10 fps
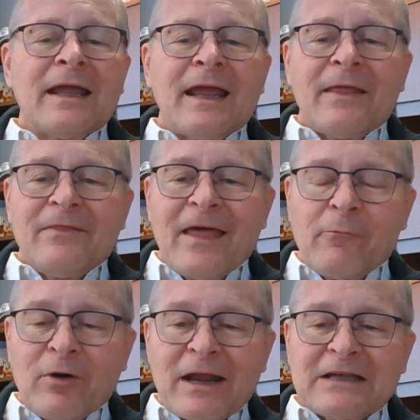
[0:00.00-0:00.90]

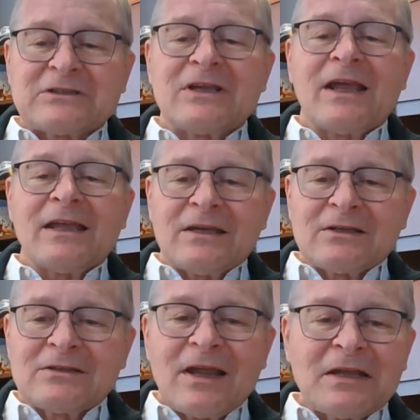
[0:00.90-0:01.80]
that when I say
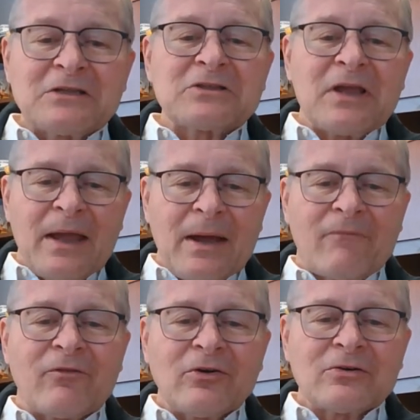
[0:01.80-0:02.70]
it takes
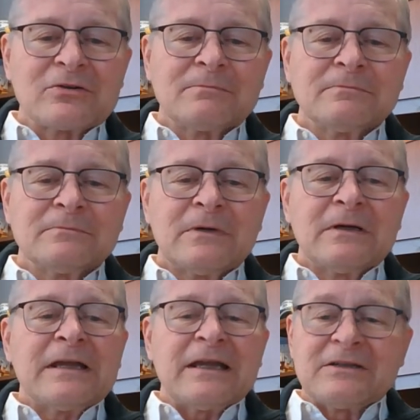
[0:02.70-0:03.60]
effort,
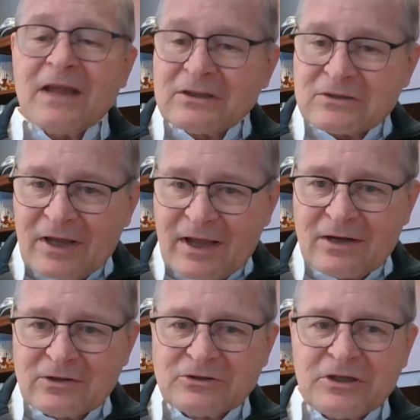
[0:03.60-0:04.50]
it takes
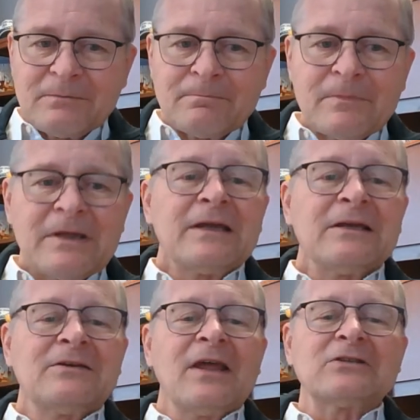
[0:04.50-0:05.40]
energy,
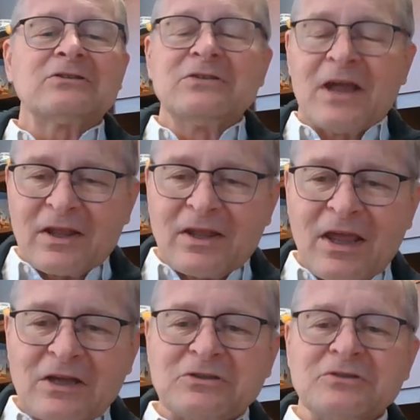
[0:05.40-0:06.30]
it takes
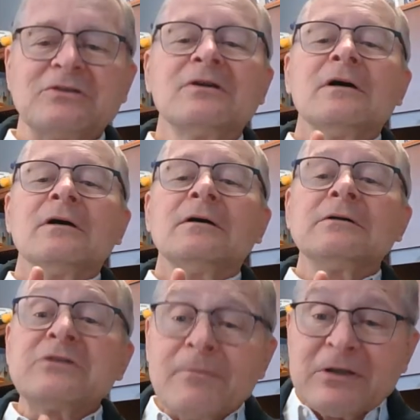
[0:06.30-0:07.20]
dedication
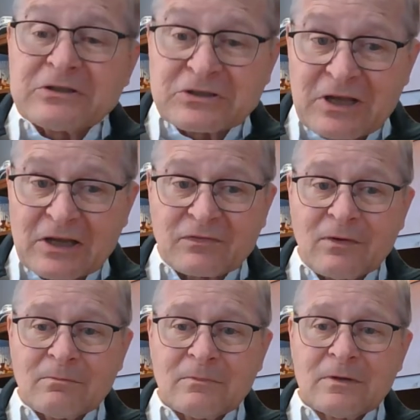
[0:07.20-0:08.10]
to be
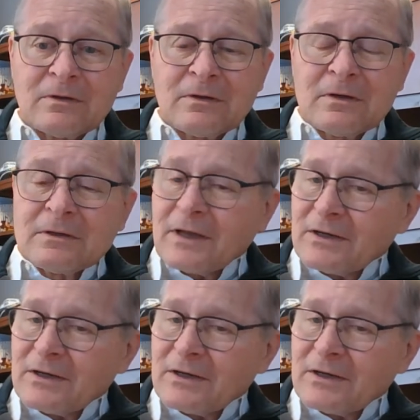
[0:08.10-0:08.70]
successful. Not